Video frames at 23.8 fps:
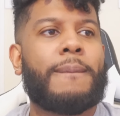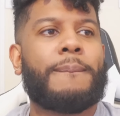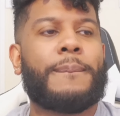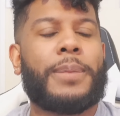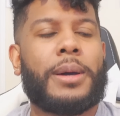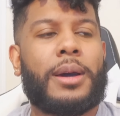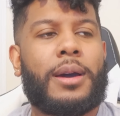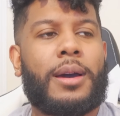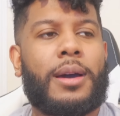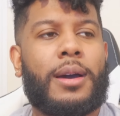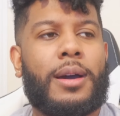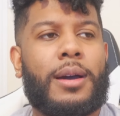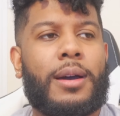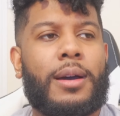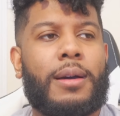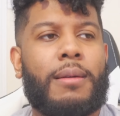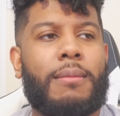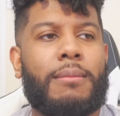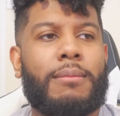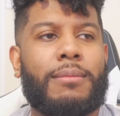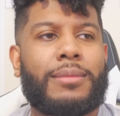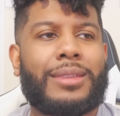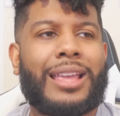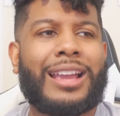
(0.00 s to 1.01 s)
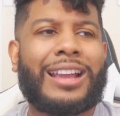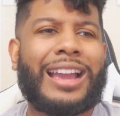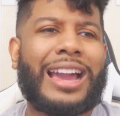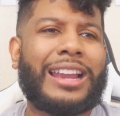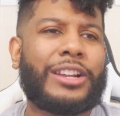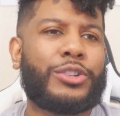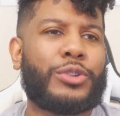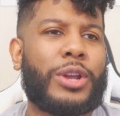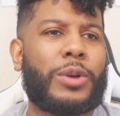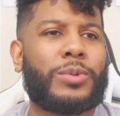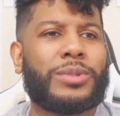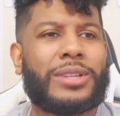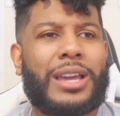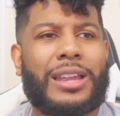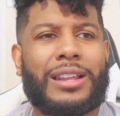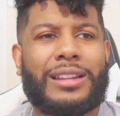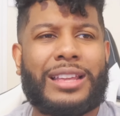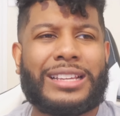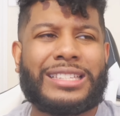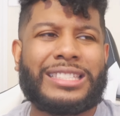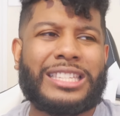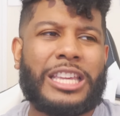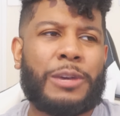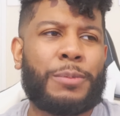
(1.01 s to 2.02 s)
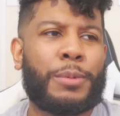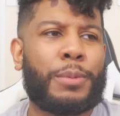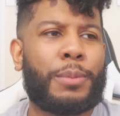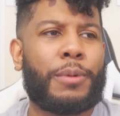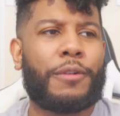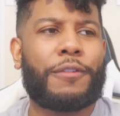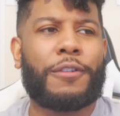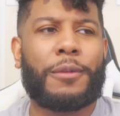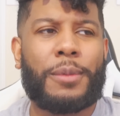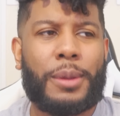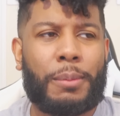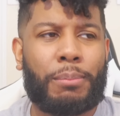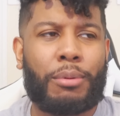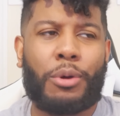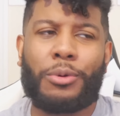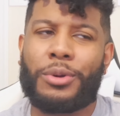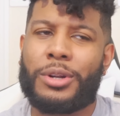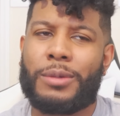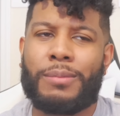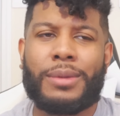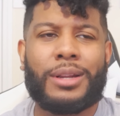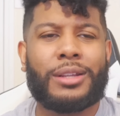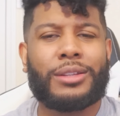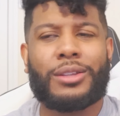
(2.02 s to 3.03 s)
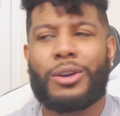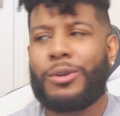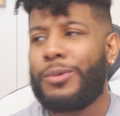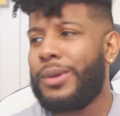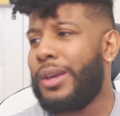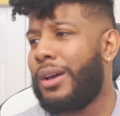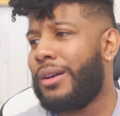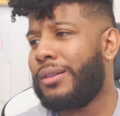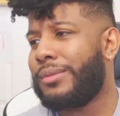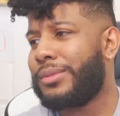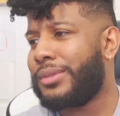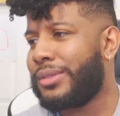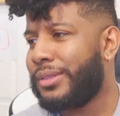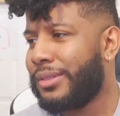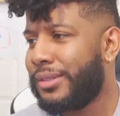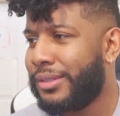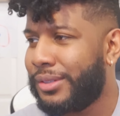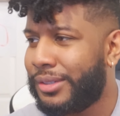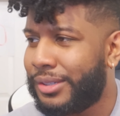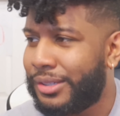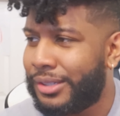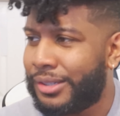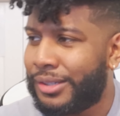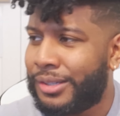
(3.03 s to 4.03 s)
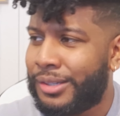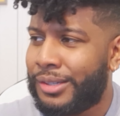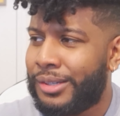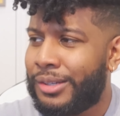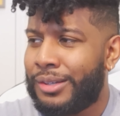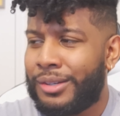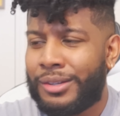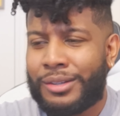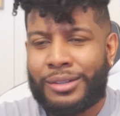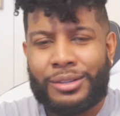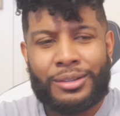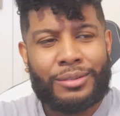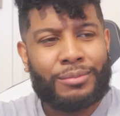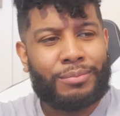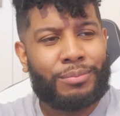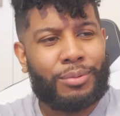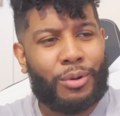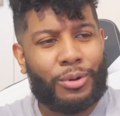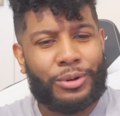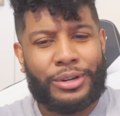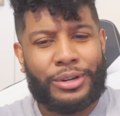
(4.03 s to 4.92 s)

But that kind of track was kind of like skippable for me. Broke in a minute though. We out. Bro,